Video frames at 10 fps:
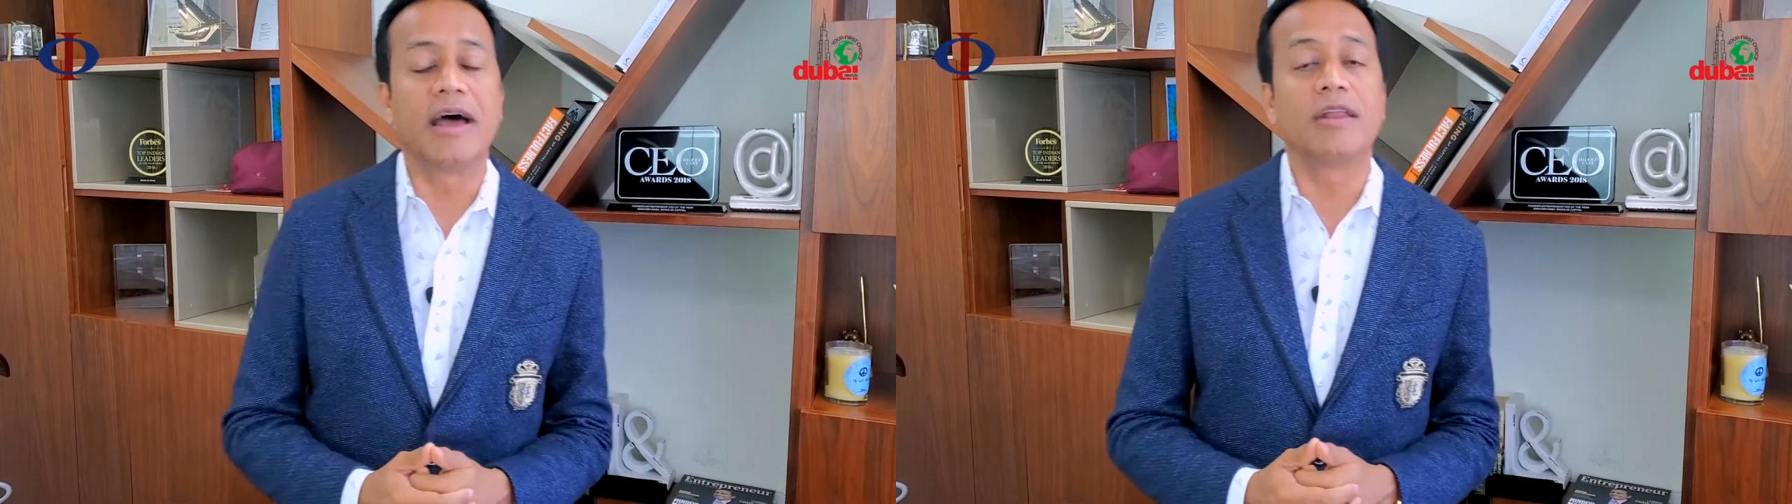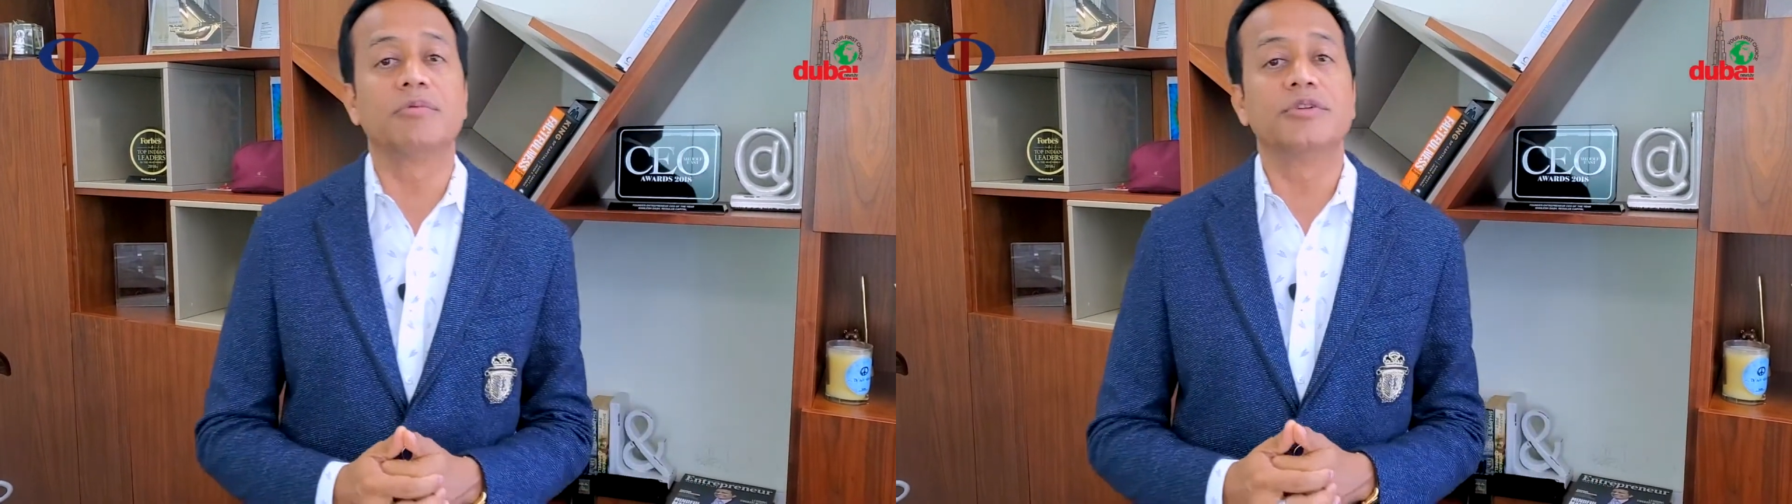
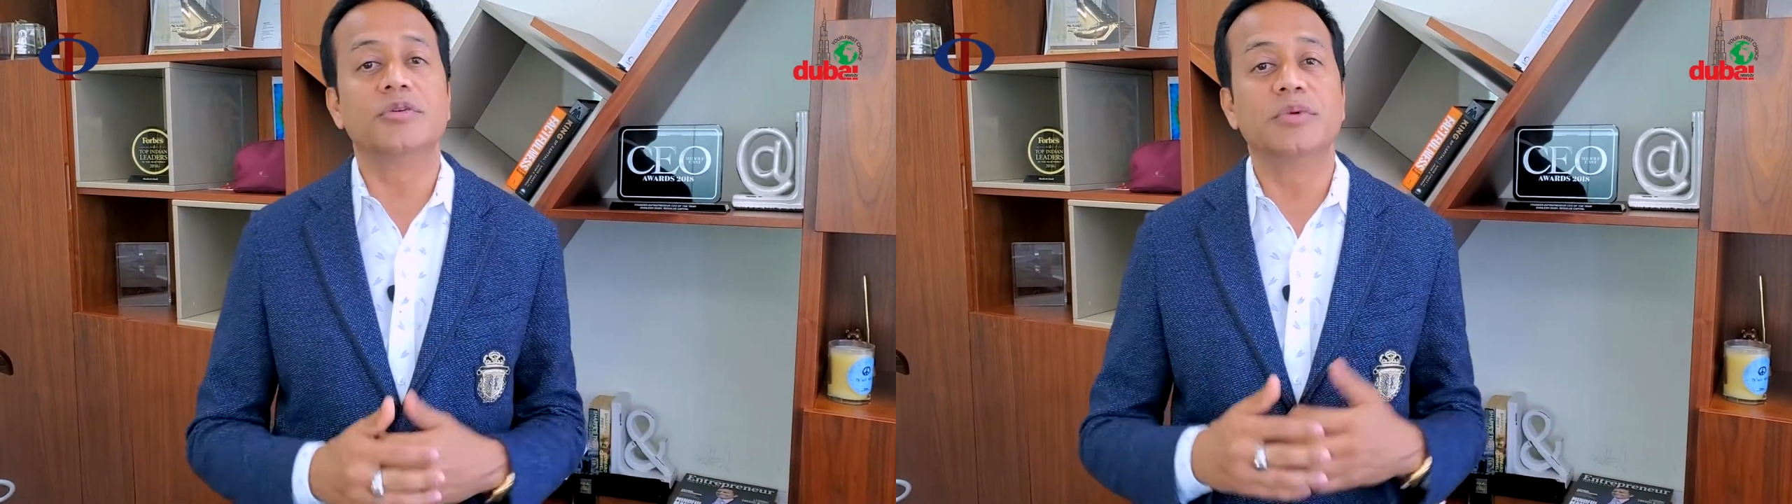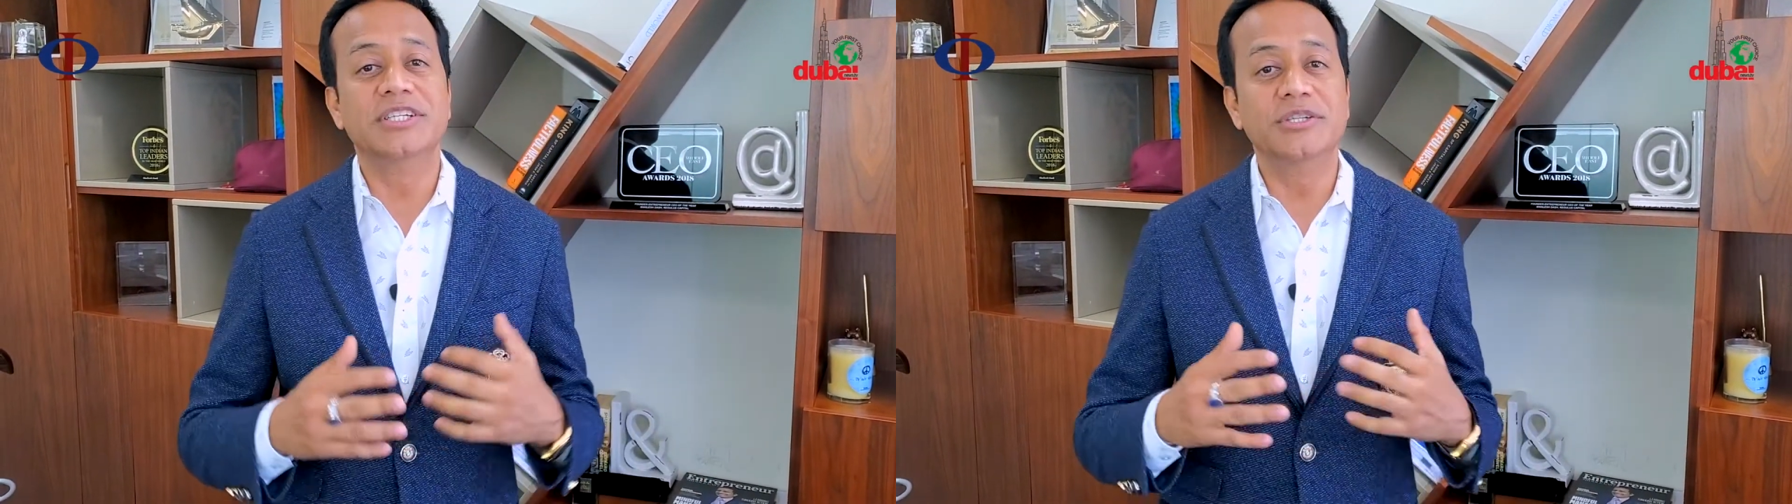along with
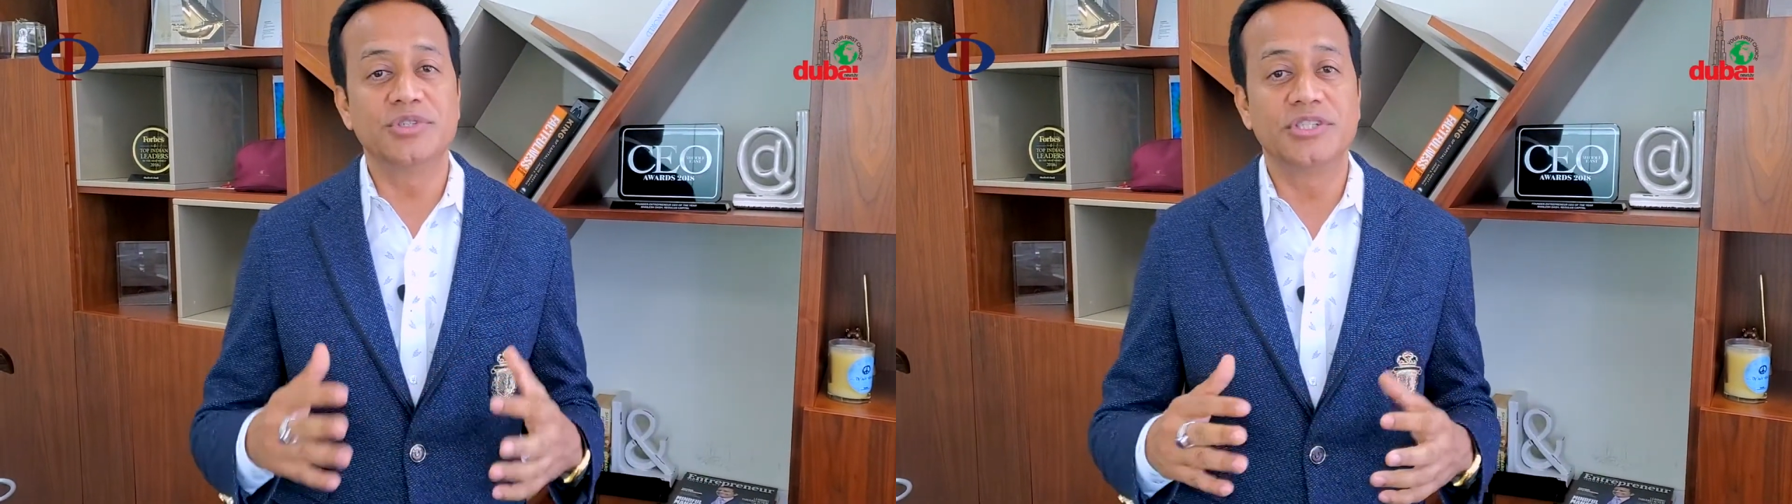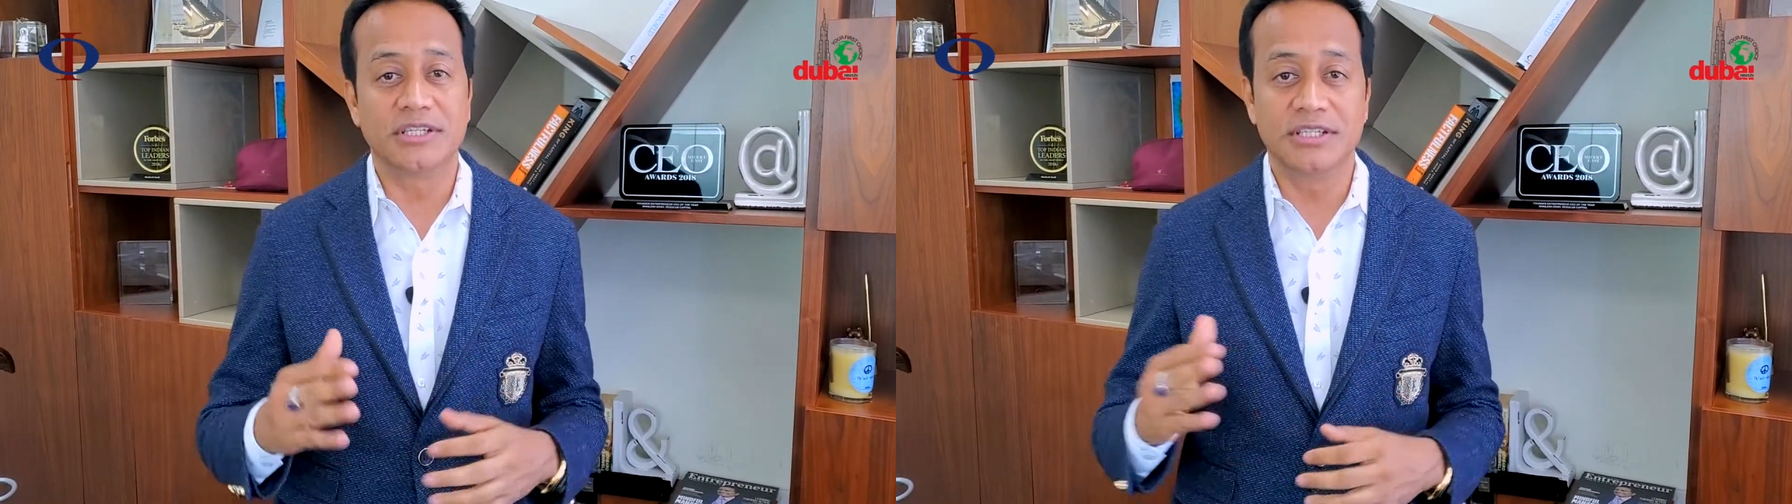
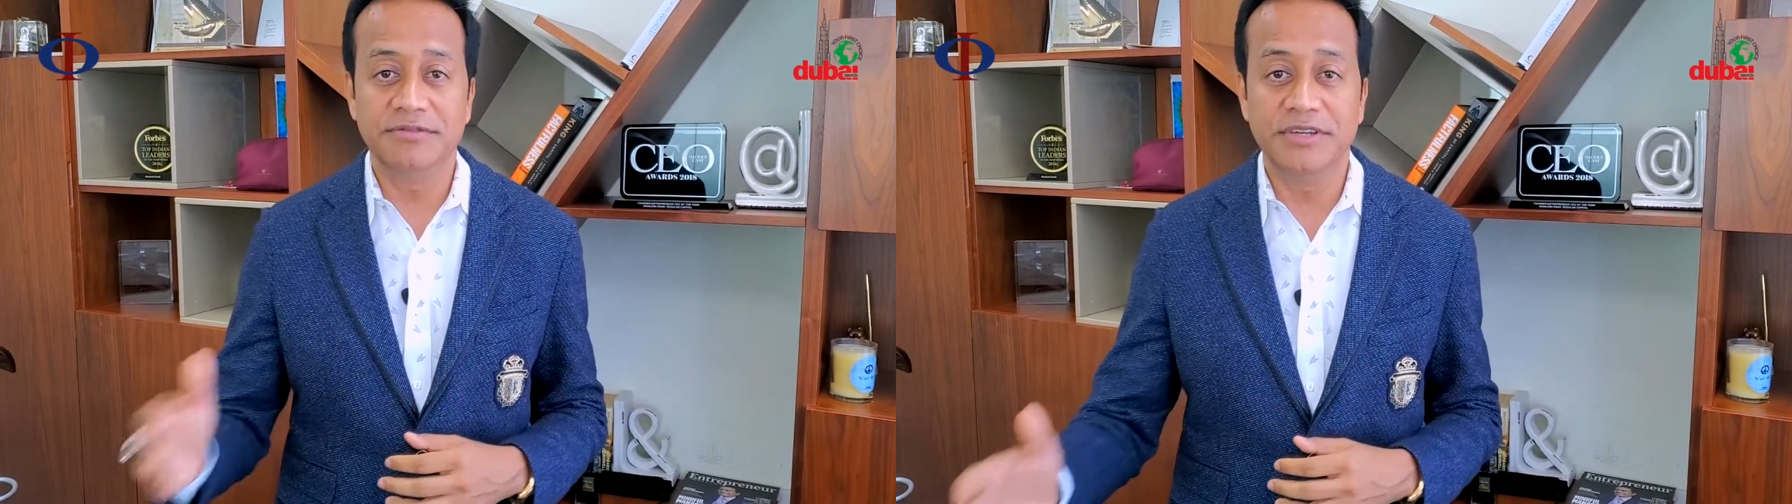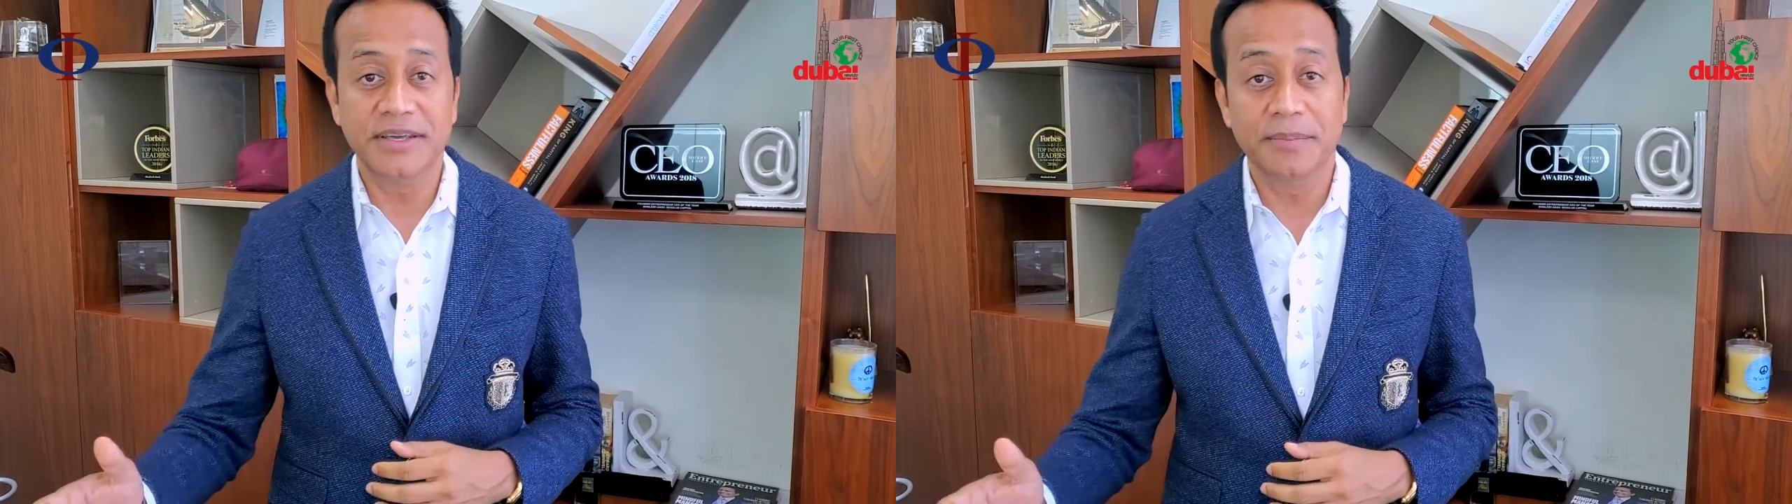
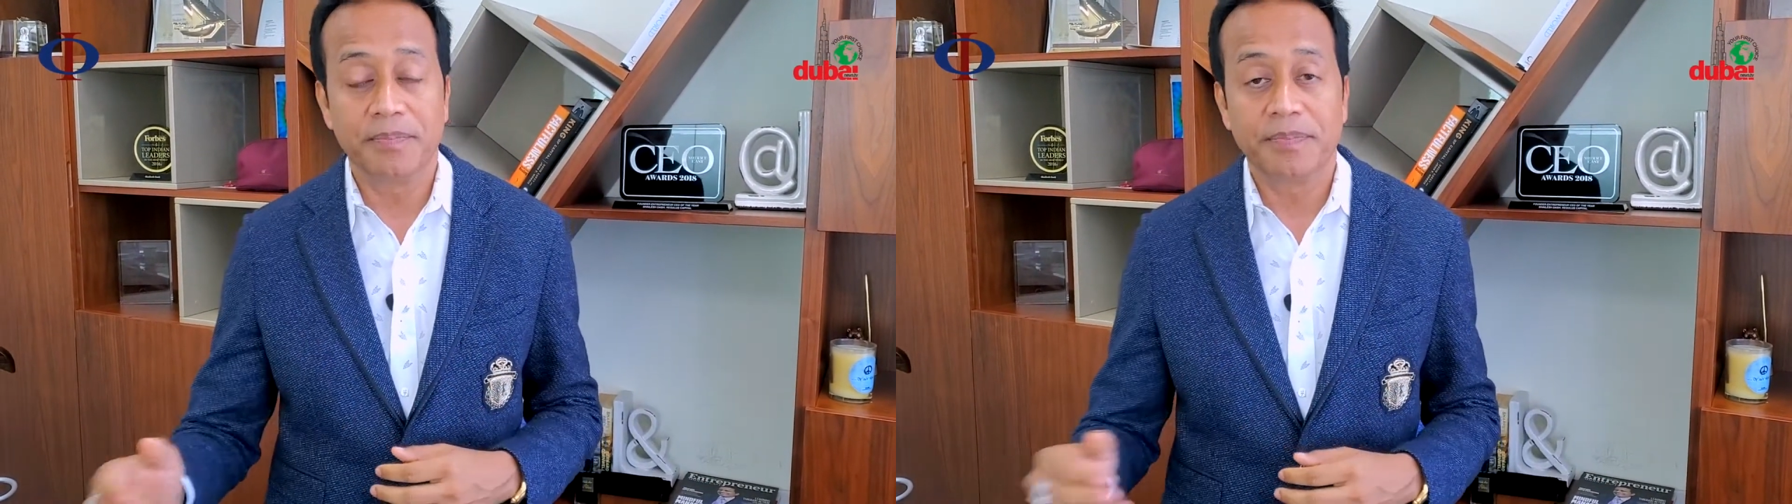DubaiNews.tv.